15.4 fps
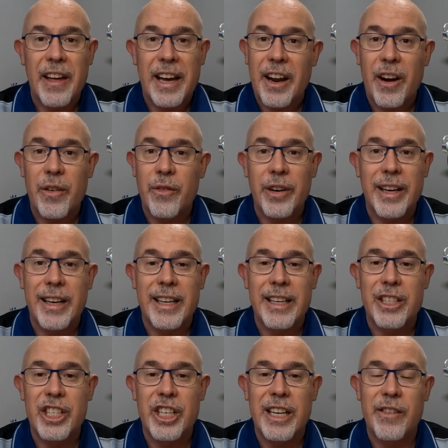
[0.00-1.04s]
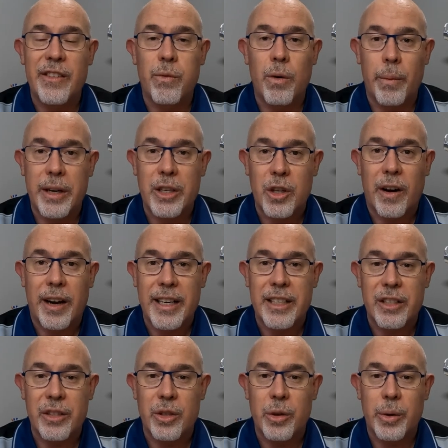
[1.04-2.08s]
they don't really achieve what we're trying
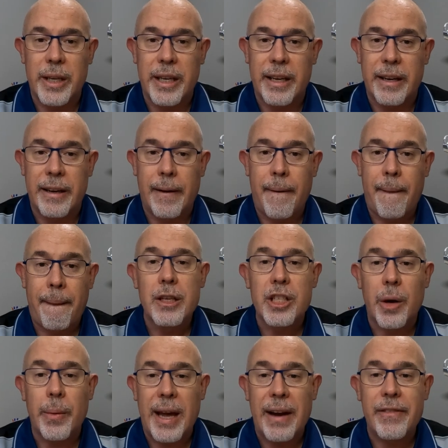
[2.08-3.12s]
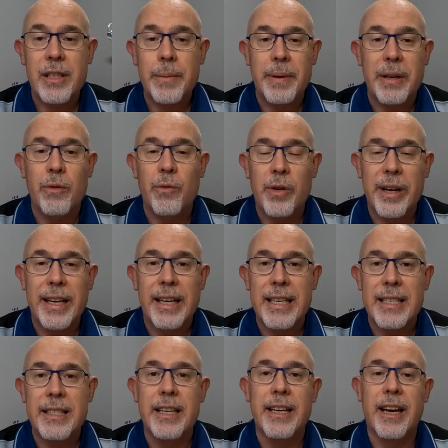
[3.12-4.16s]
to do here. So we have to be
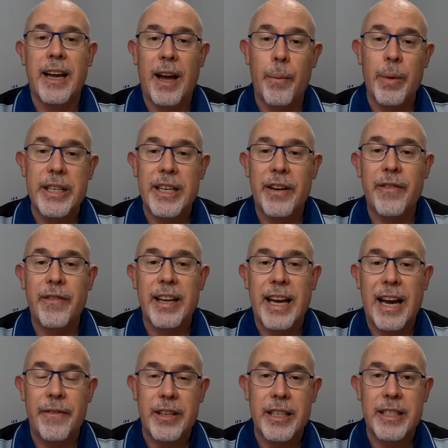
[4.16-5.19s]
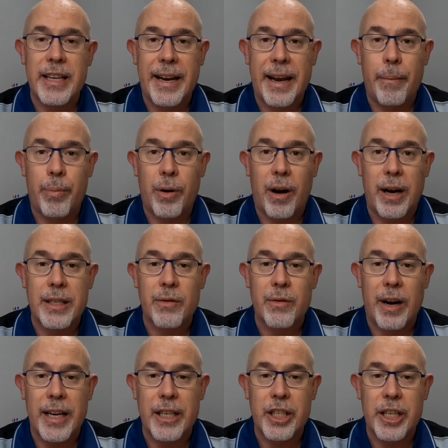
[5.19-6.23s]
realistic, and we definitely have to set our price
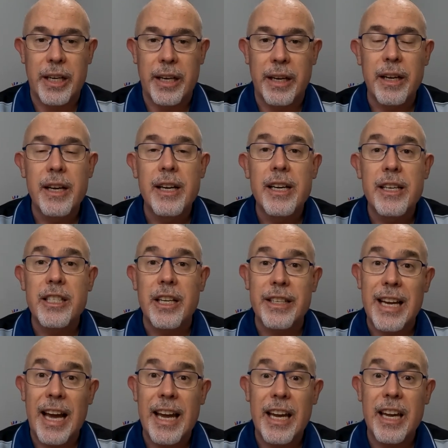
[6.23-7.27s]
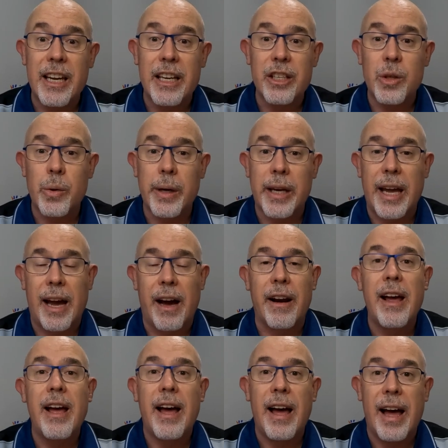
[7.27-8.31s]
range here. So taking into
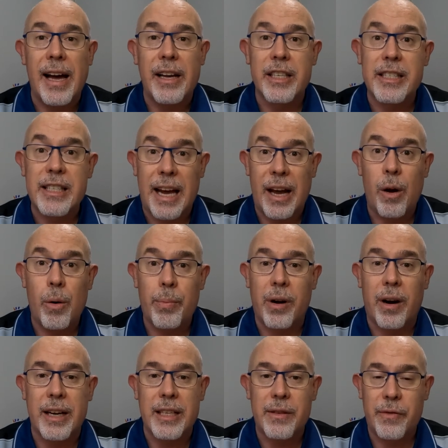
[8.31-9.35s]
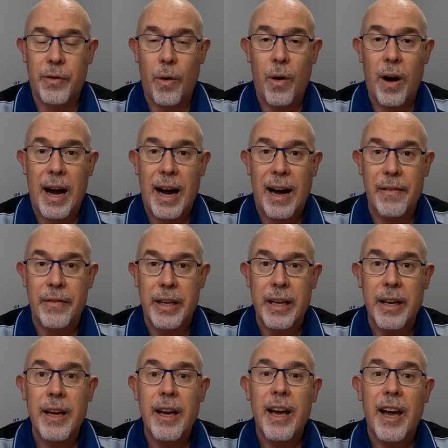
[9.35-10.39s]
account our sale price for
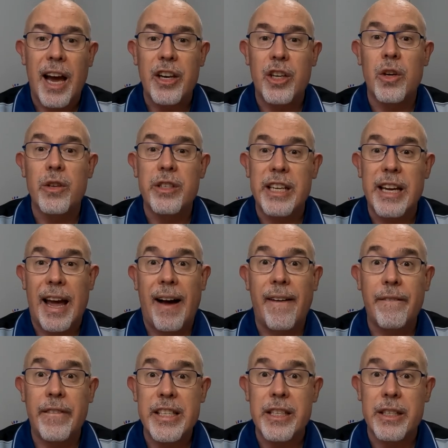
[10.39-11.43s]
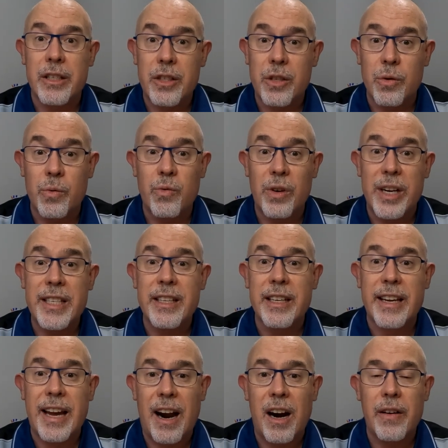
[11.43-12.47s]
Harvey and using our visits to
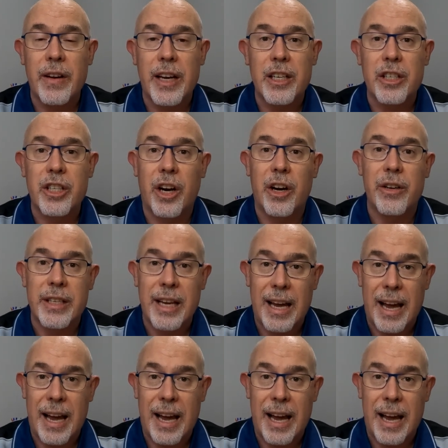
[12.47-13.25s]
recent caravan shows